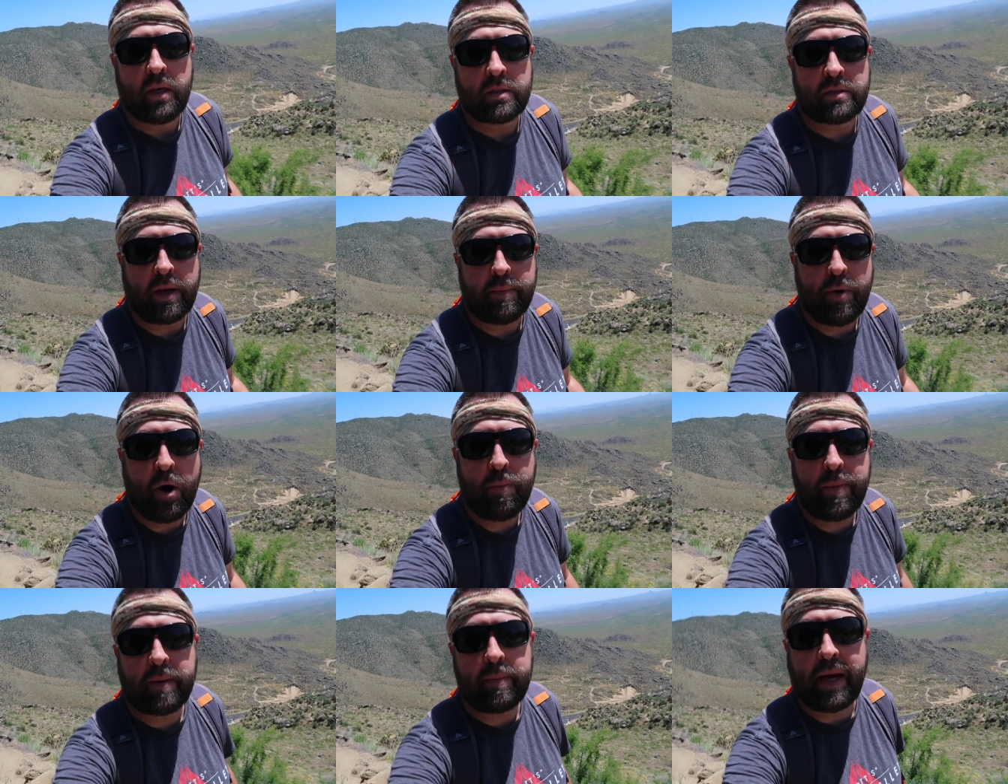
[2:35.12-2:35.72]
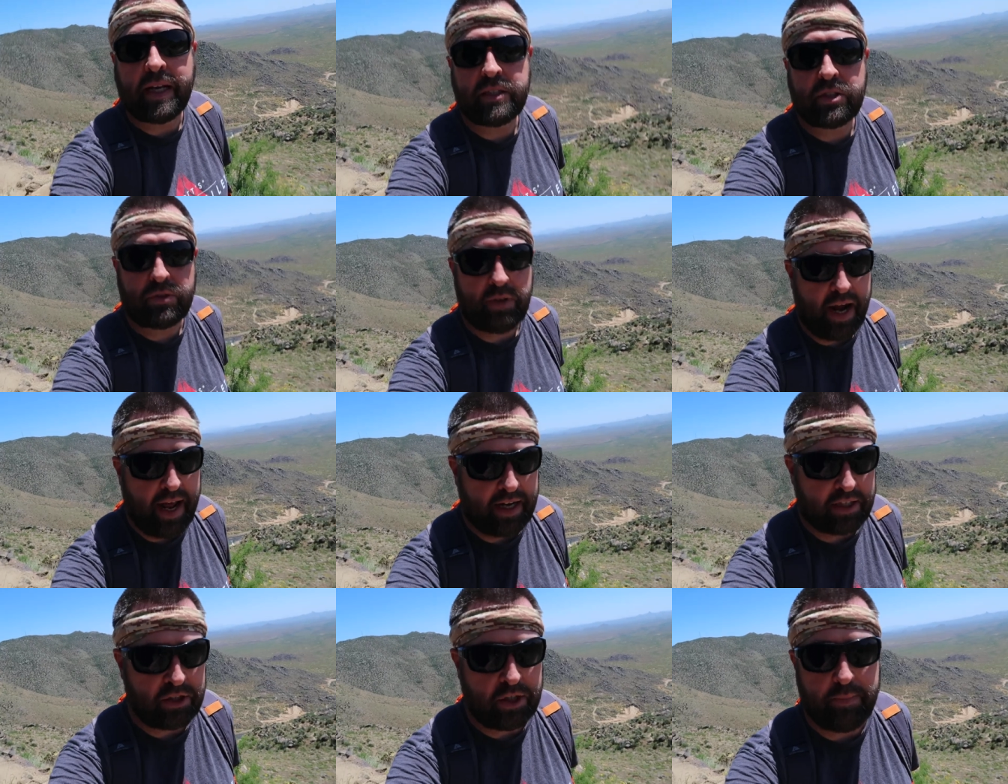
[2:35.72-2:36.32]
So I'm hoping my
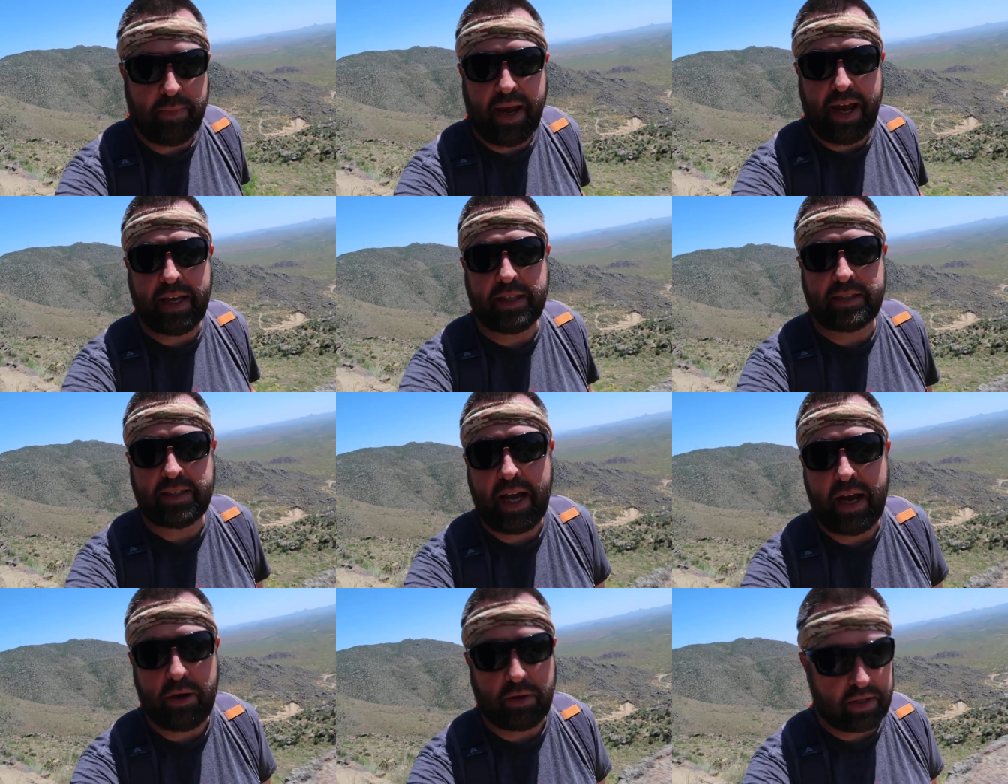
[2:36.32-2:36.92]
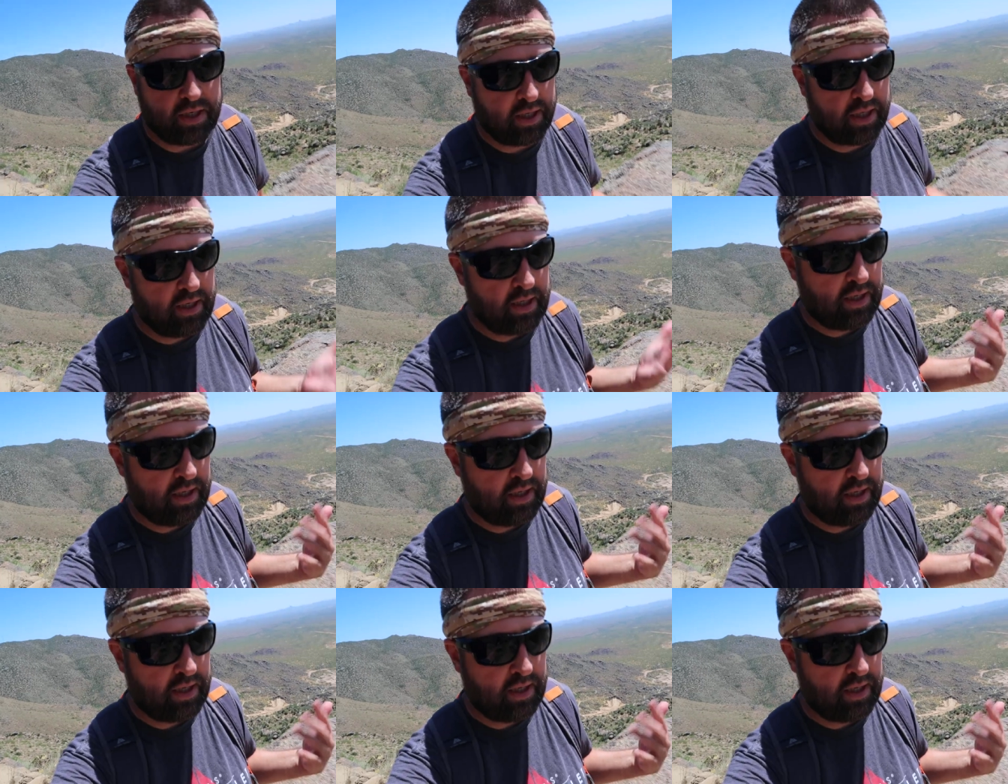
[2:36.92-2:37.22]
strategy pans out.